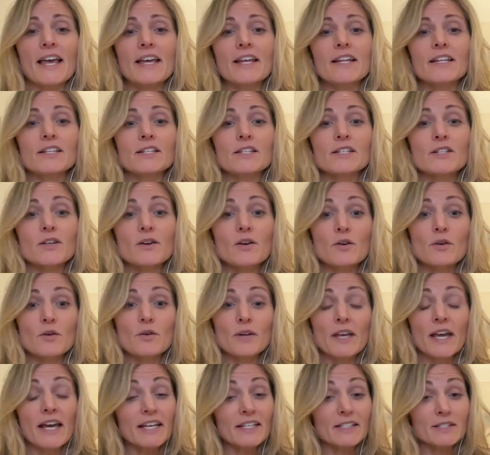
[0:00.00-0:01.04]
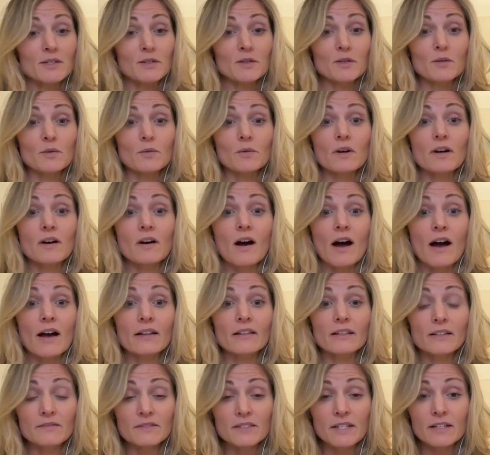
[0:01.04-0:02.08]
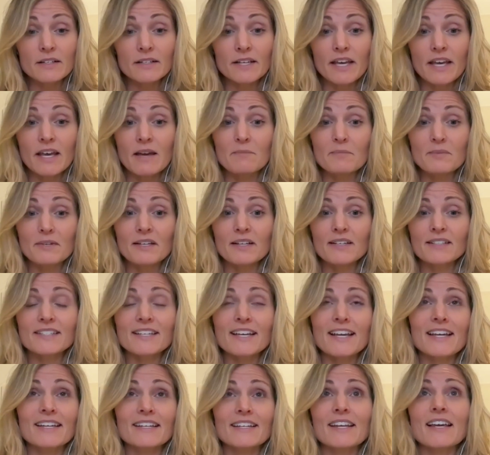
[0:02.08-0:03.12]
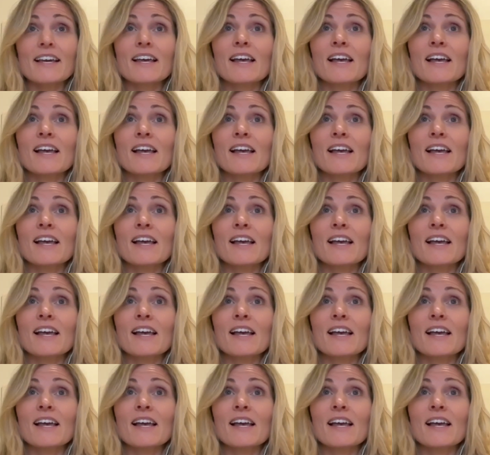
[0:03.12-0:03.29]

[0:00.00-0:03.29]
And so, yeah, so I lived on campus, and